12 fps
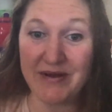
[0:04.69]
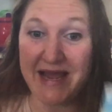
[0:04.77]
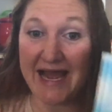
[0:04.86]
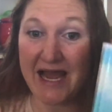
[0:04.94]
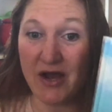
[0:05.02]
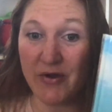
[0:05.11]

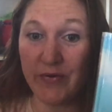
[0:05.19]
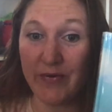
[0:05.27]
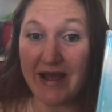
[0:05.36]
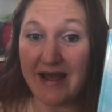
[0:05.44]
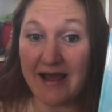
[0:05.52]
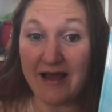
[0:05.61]
how
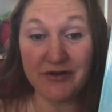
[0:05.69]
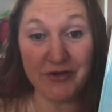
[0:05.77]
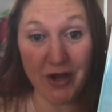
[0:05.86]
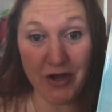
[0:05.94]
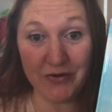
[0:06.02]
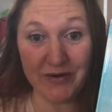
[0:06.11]

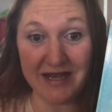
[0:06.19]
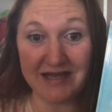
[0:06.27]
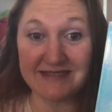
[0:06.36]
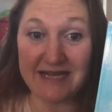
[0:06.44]
Notgrass,